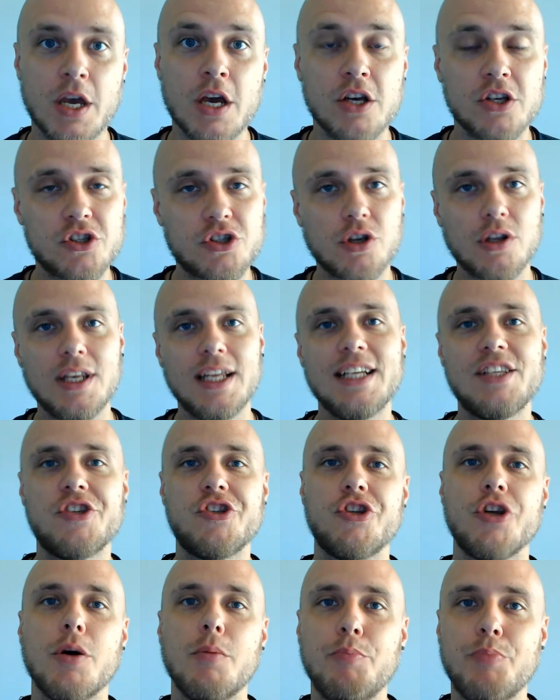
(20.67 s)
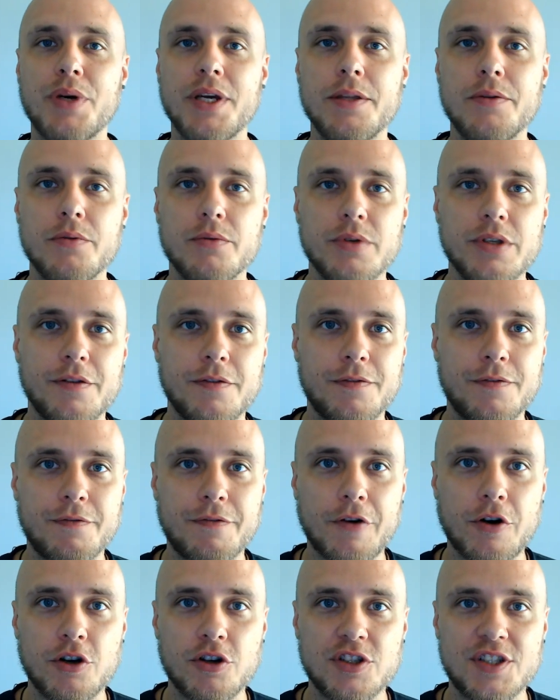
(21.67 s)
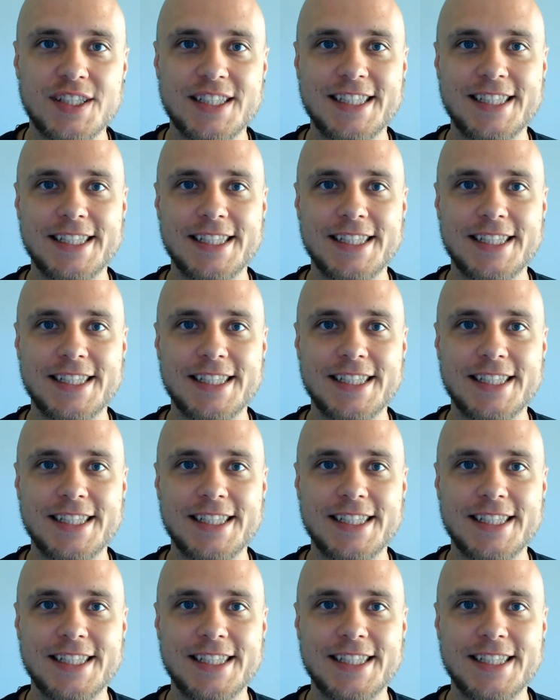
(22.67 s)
So let's jump in with the first